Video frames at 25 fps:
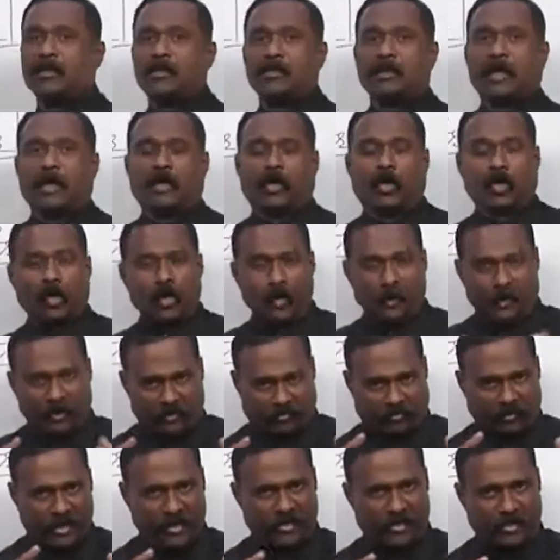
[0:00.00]
The group
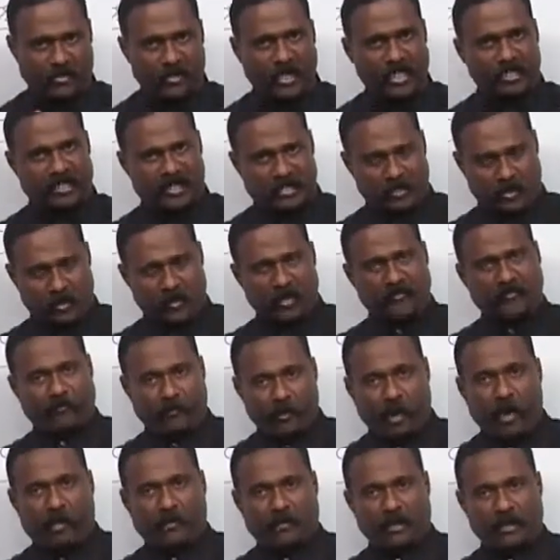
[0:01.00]
of 12 students is to be
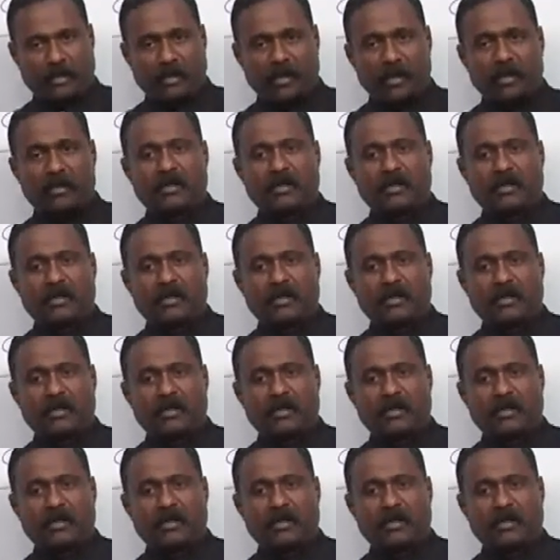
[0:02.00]
formed.